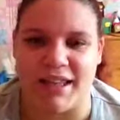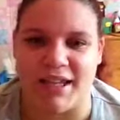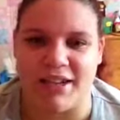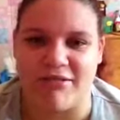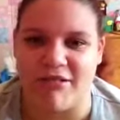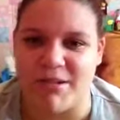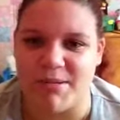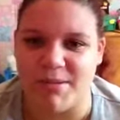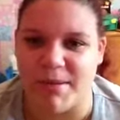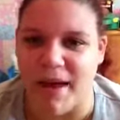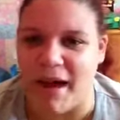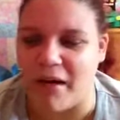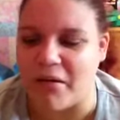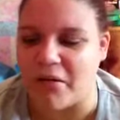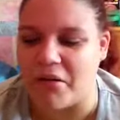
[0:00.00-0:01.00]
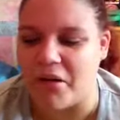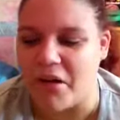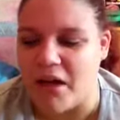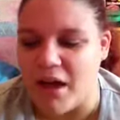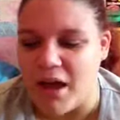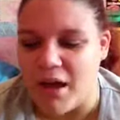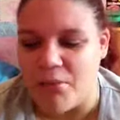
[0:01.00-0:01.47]
that creeps me out
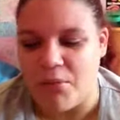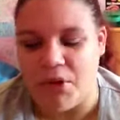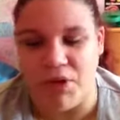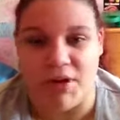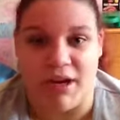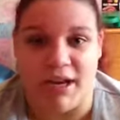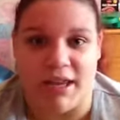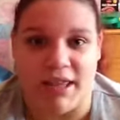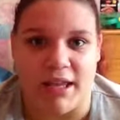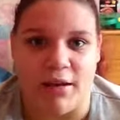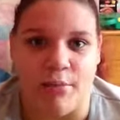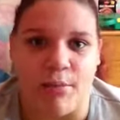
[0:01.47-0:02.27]
more than anything.